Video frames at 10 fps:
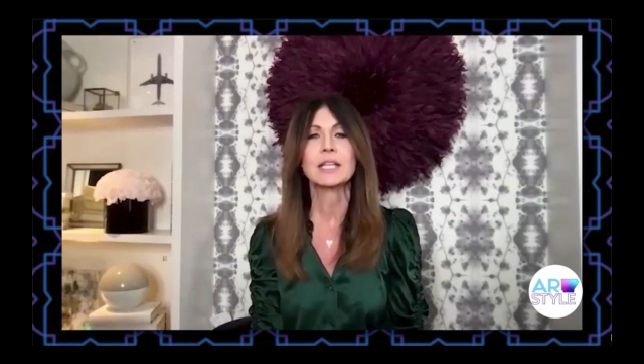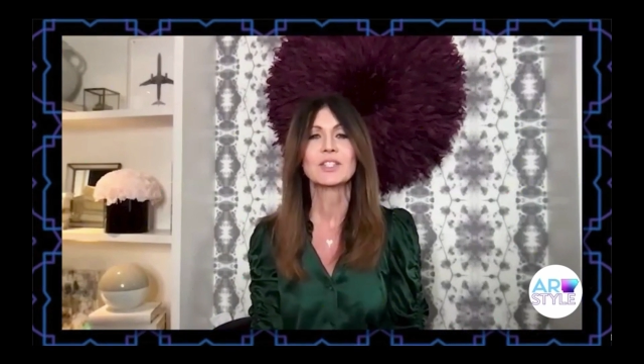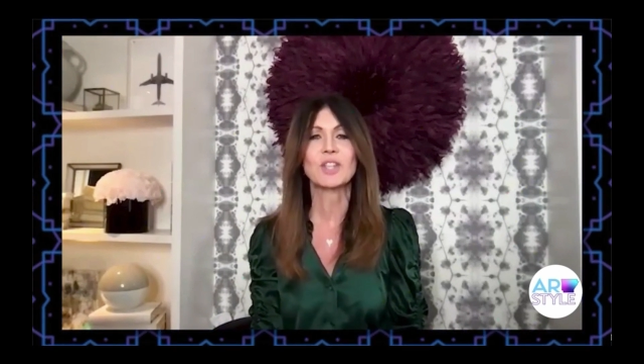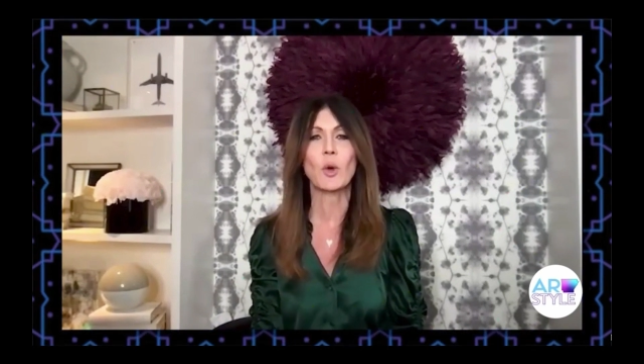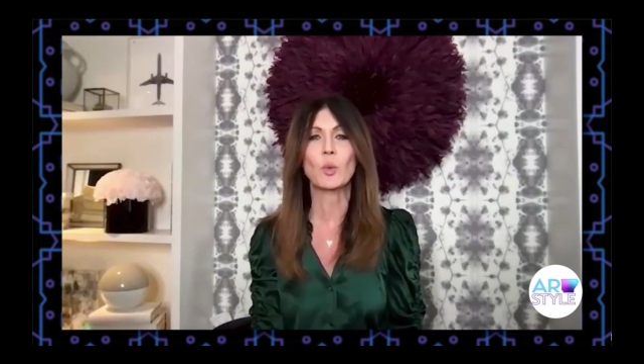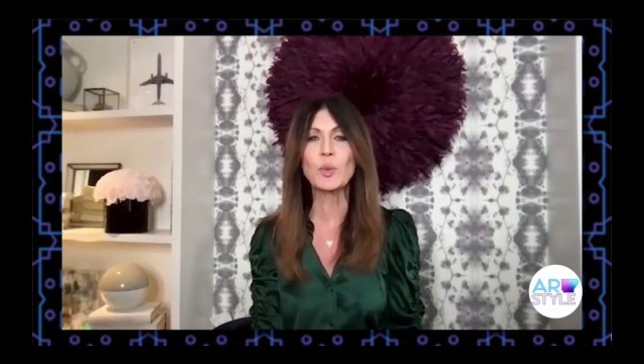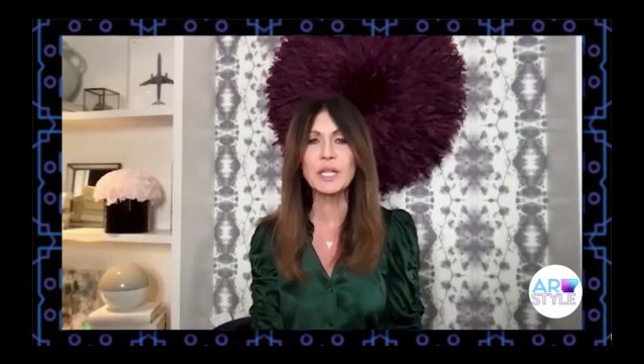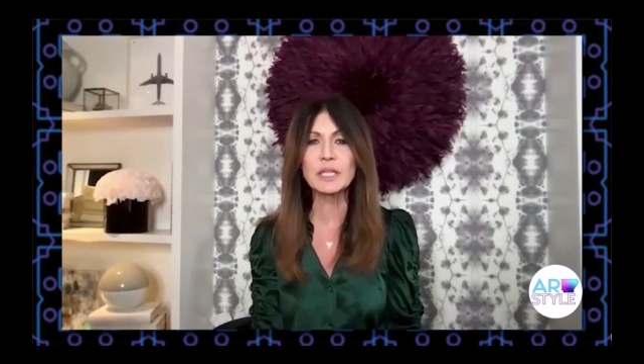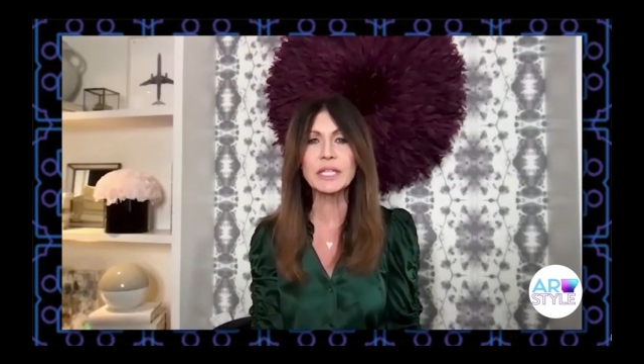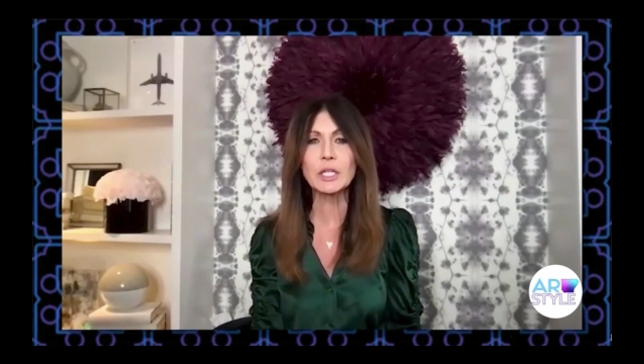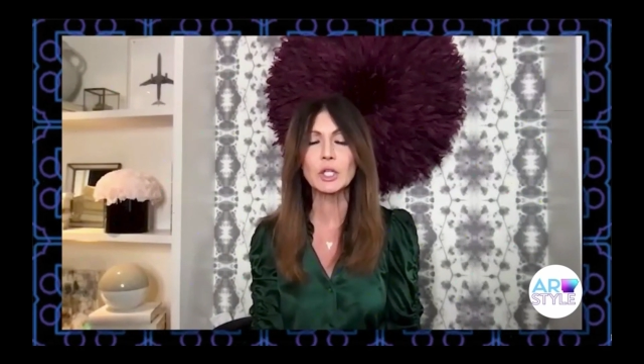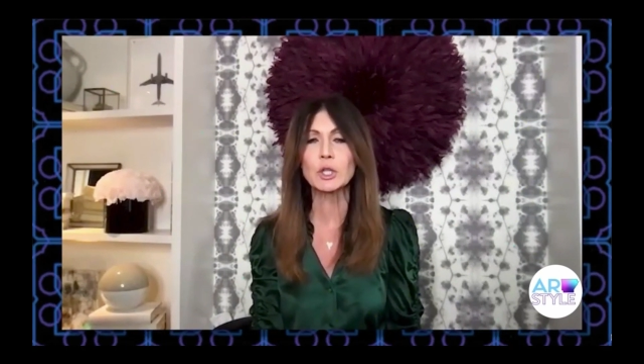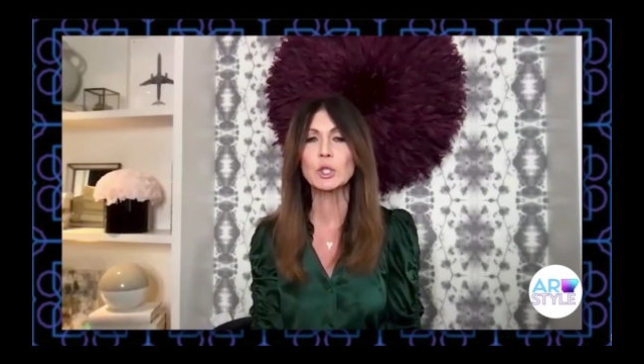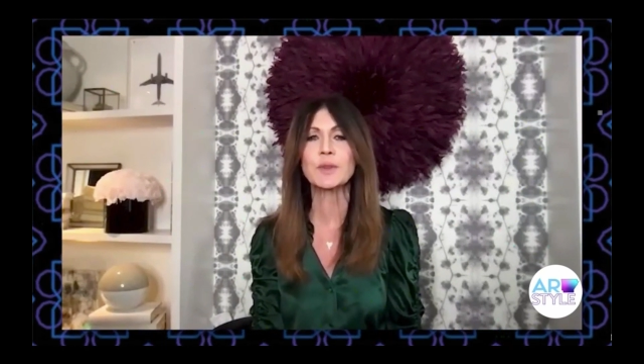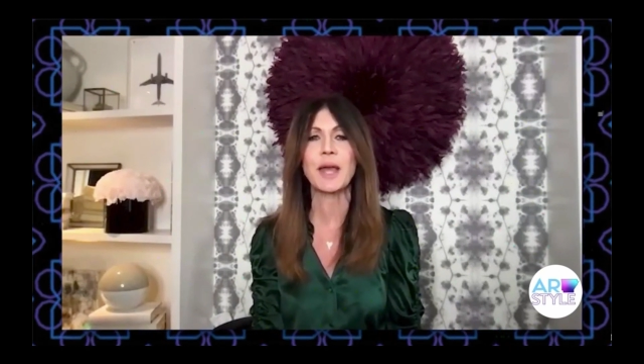So really
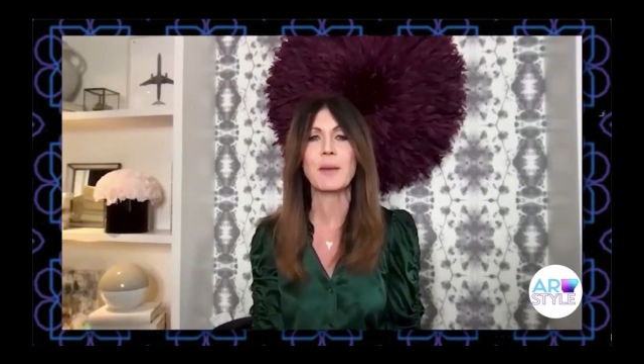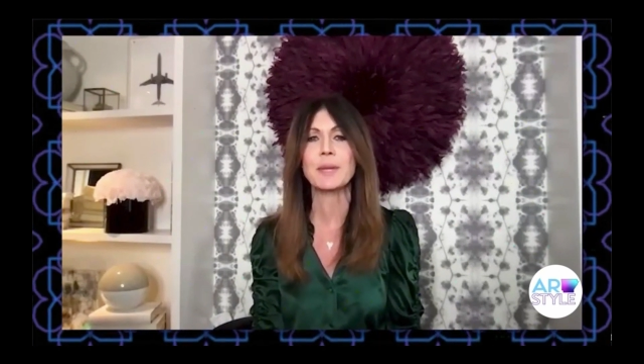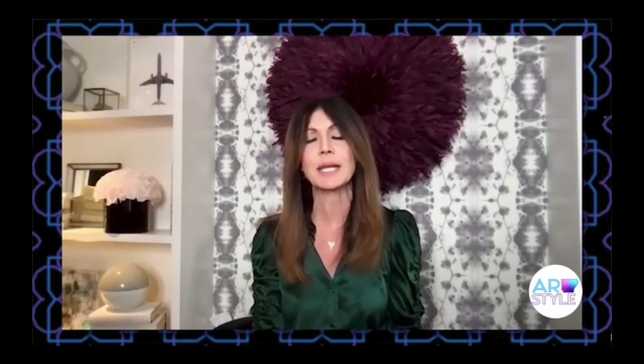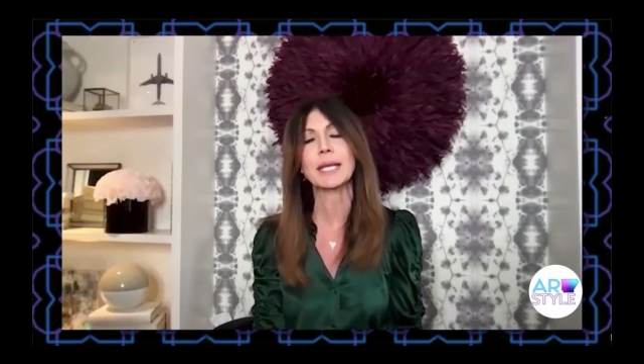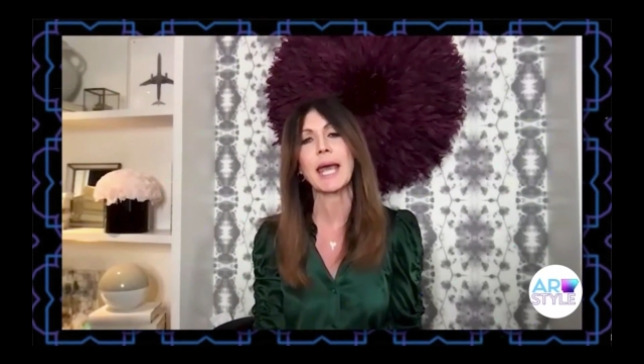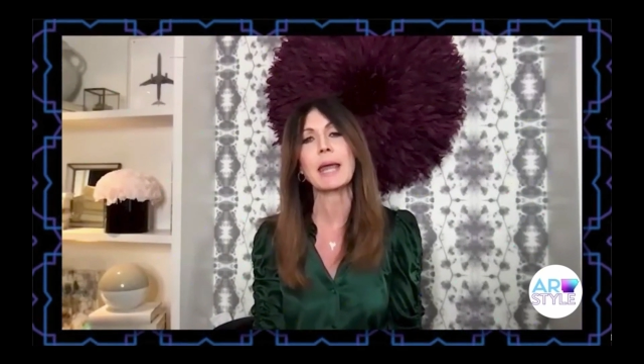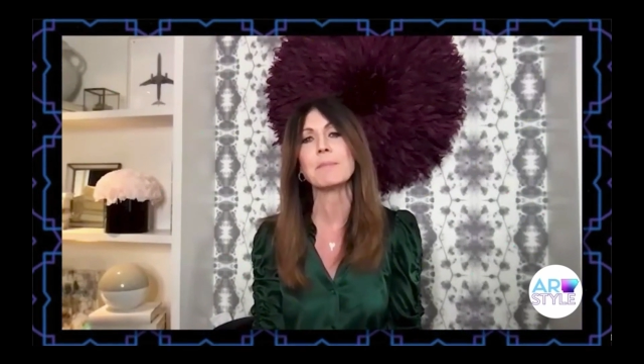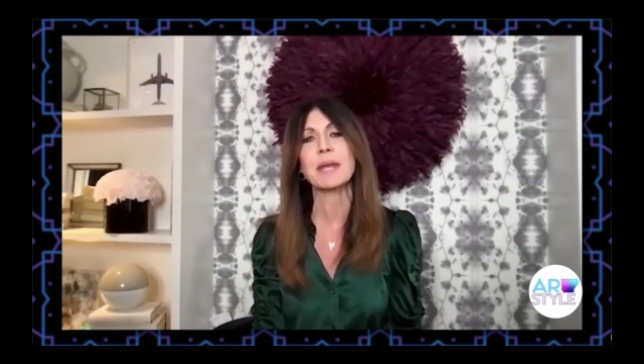include them. And again,